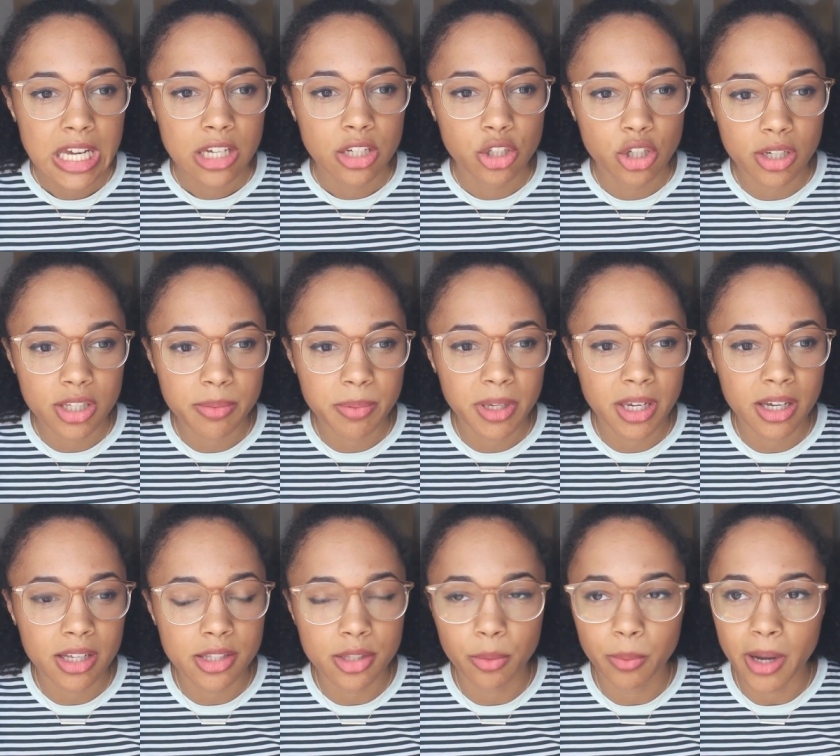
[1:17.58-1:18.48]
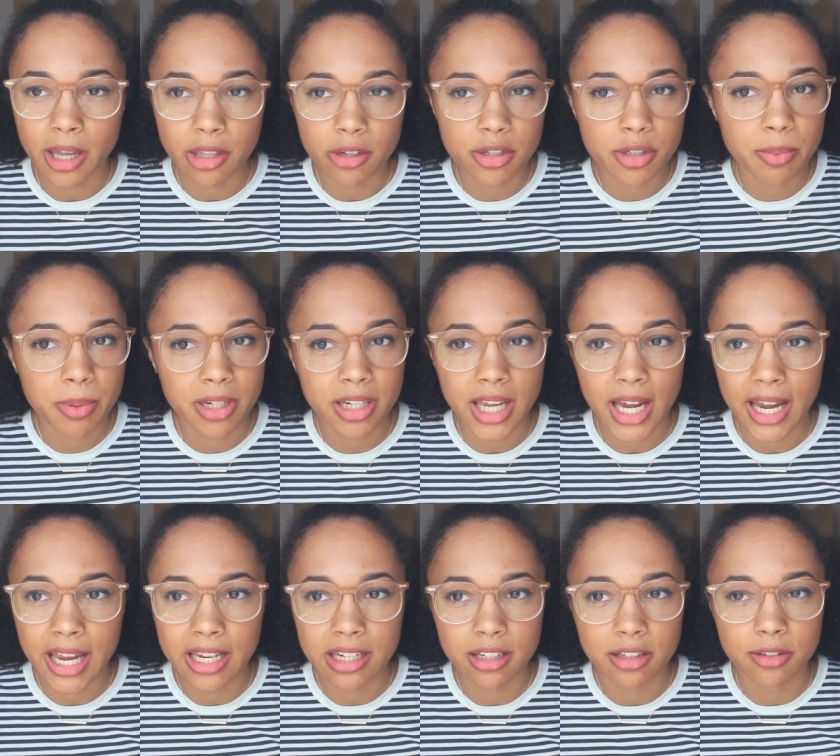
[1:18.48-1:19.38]
just because the weather's been
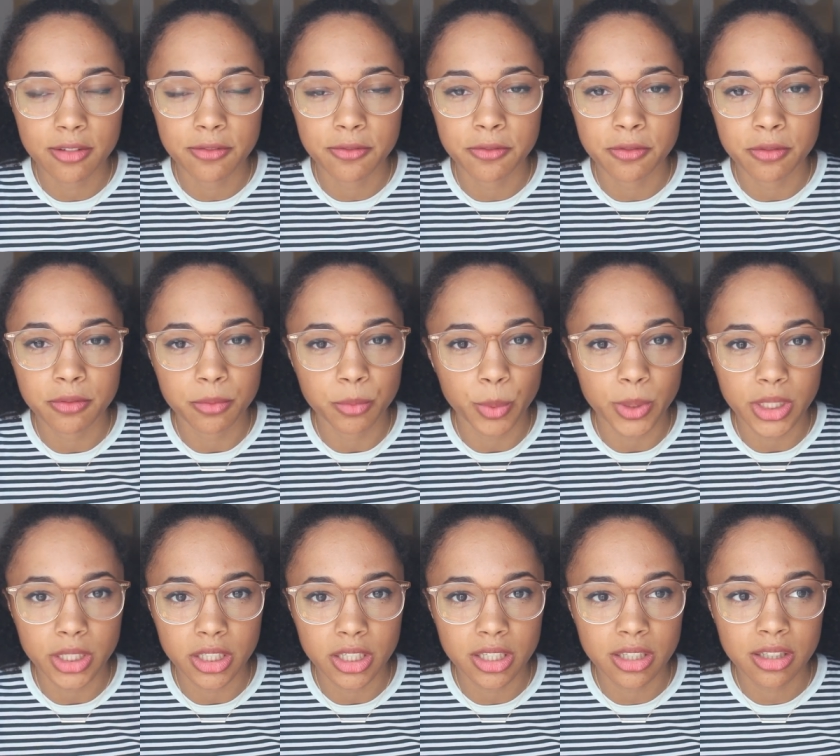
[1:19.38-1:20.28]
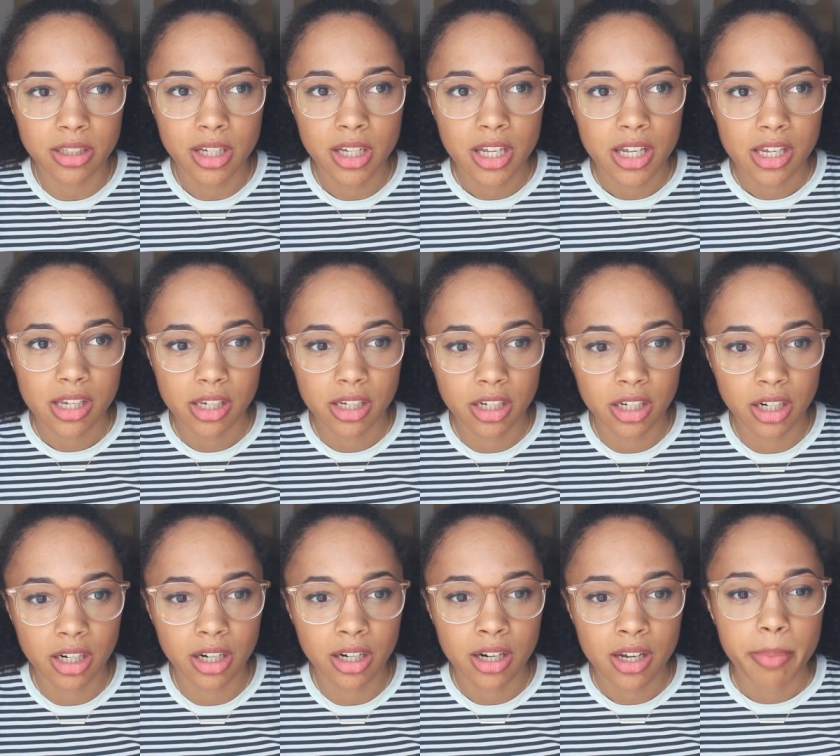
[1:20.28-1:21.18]
kind of weird
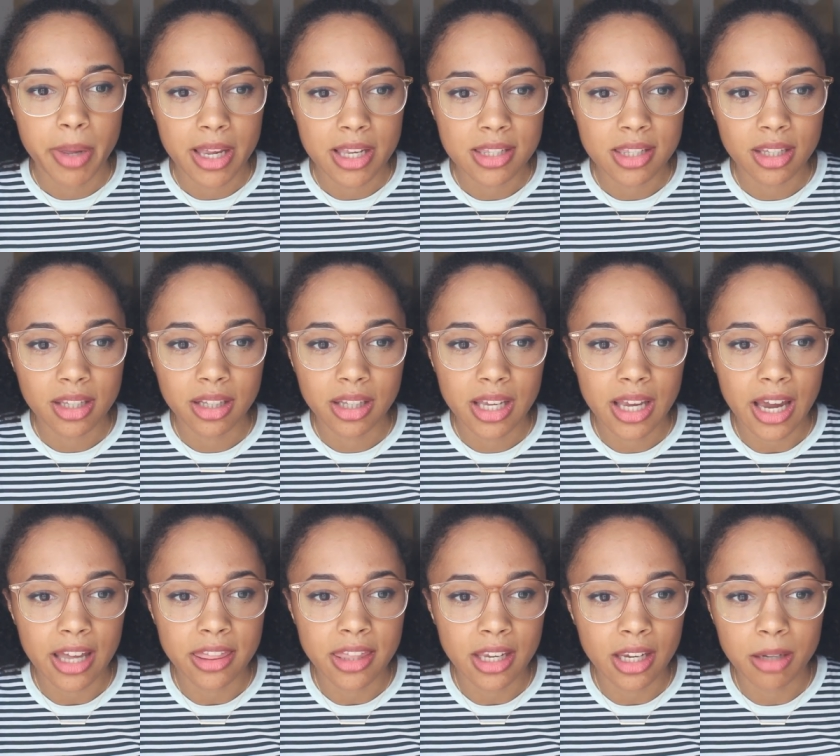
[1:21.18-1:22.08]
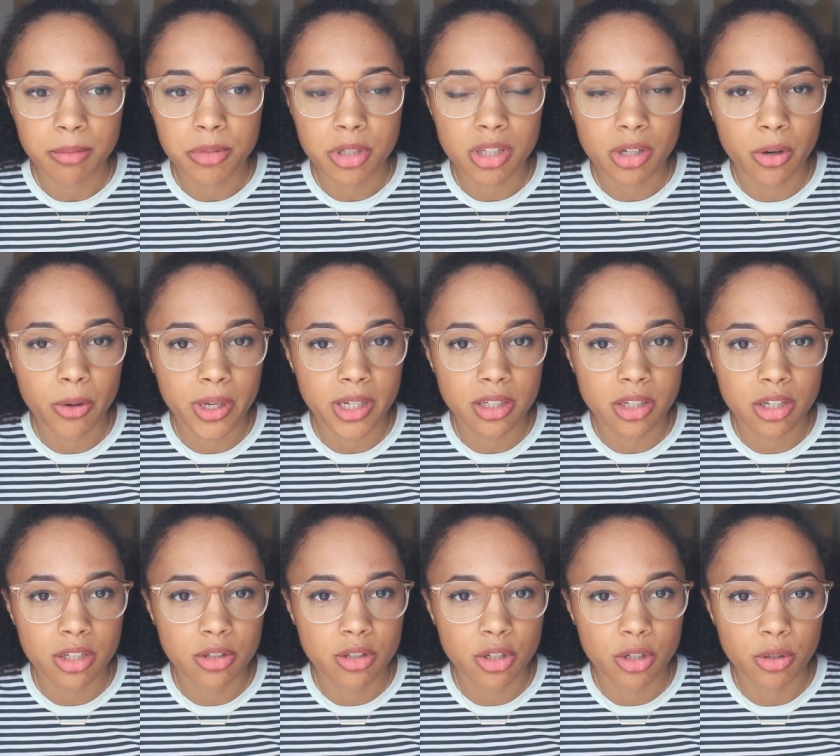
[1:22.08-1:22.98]
here. Basically, I think I'm just going to
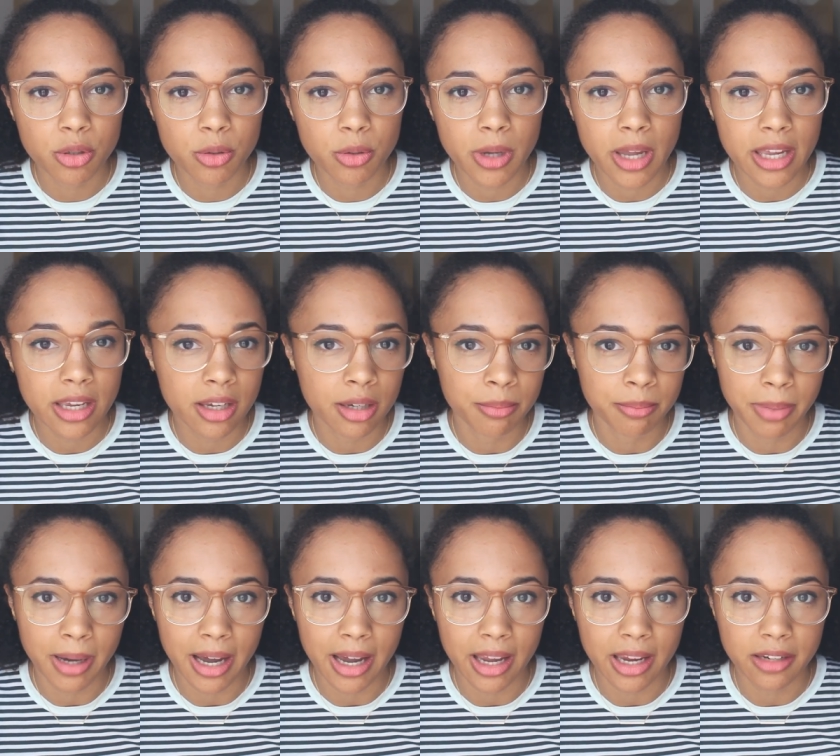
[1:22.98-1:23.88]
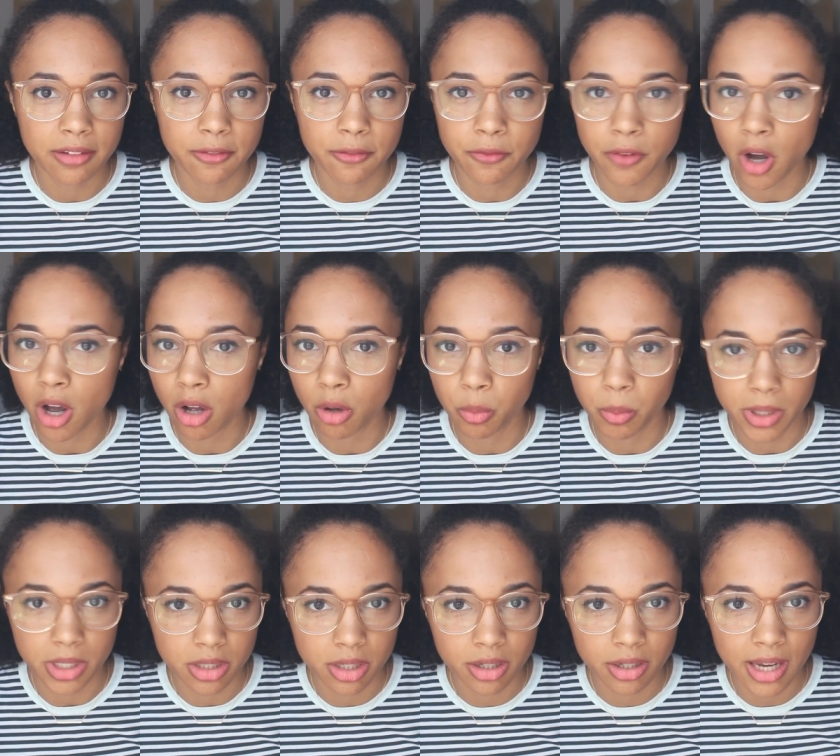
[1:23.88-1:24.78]
do a combined
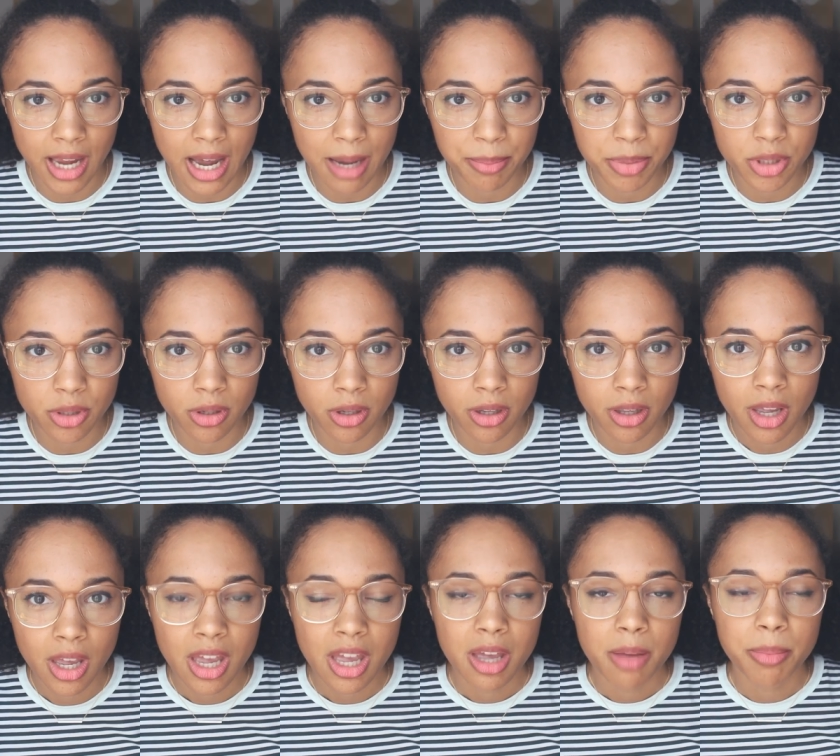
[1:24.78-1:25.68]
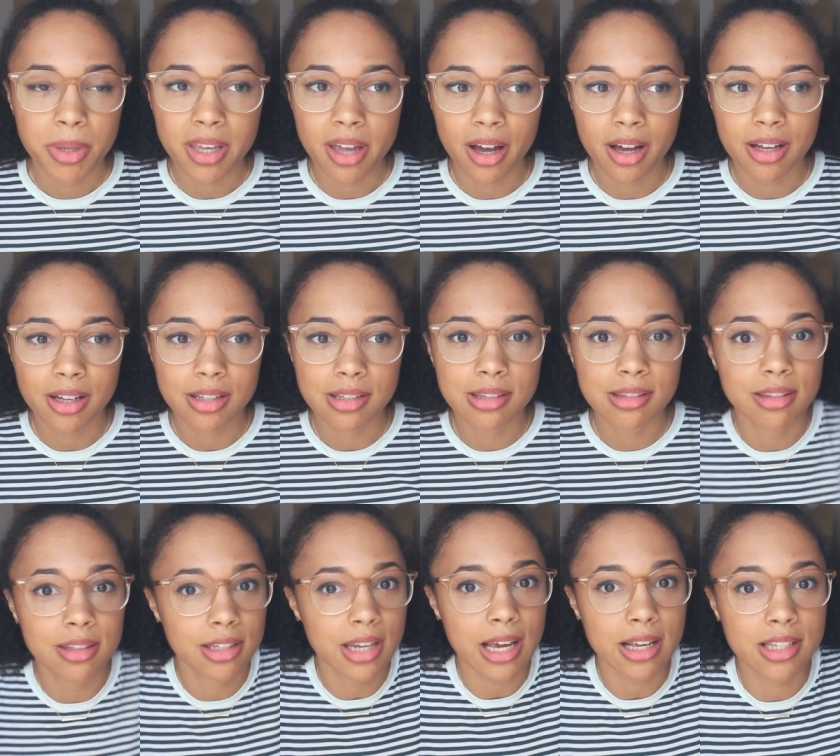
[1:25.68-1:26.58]
fall-winter capsule because
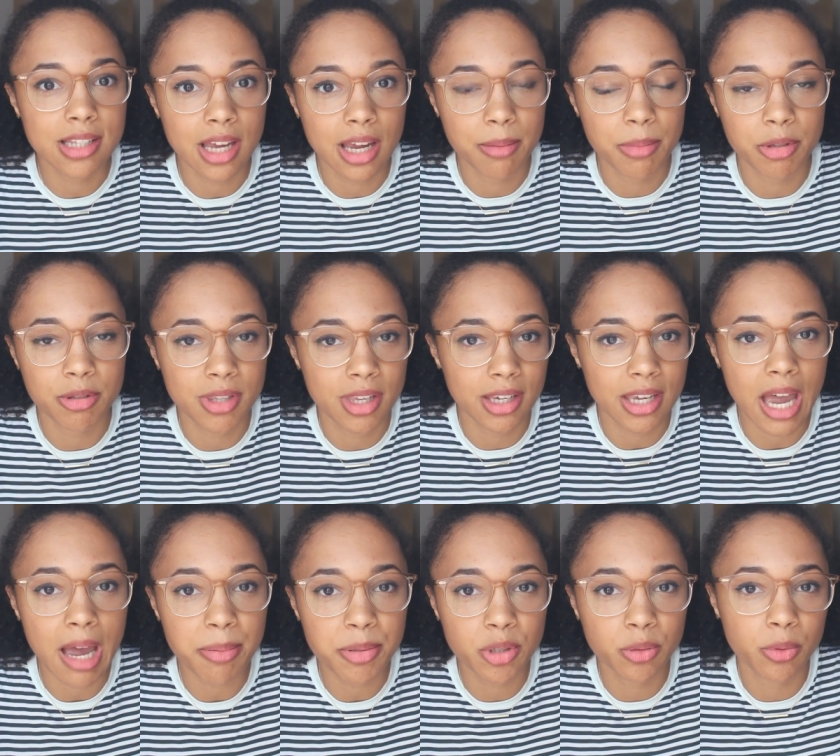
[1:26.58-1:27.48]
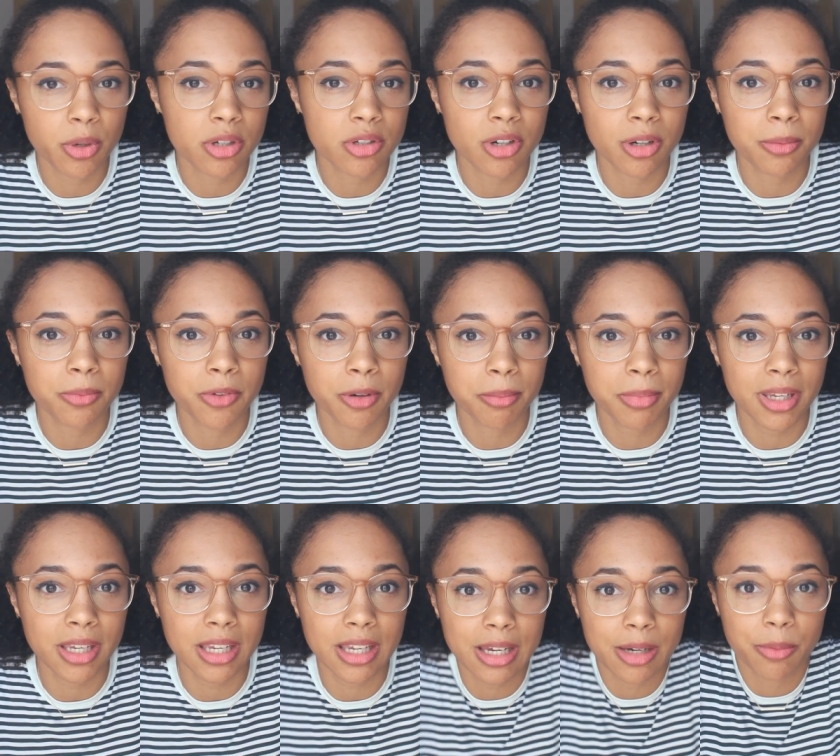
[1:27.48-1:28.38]
the next time you see a capsule wardrobe from
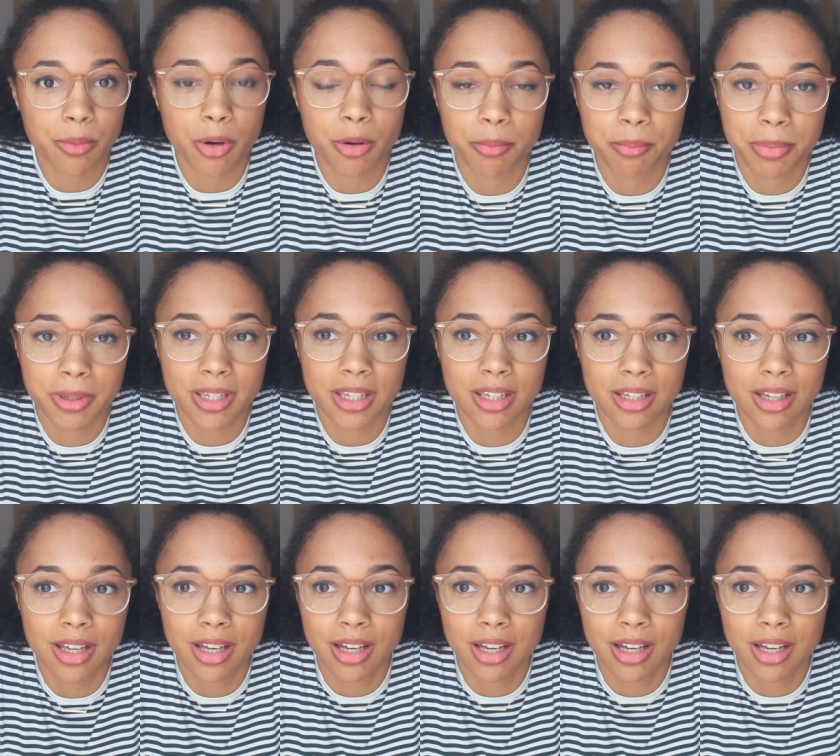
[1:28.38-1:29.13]
me, it won't be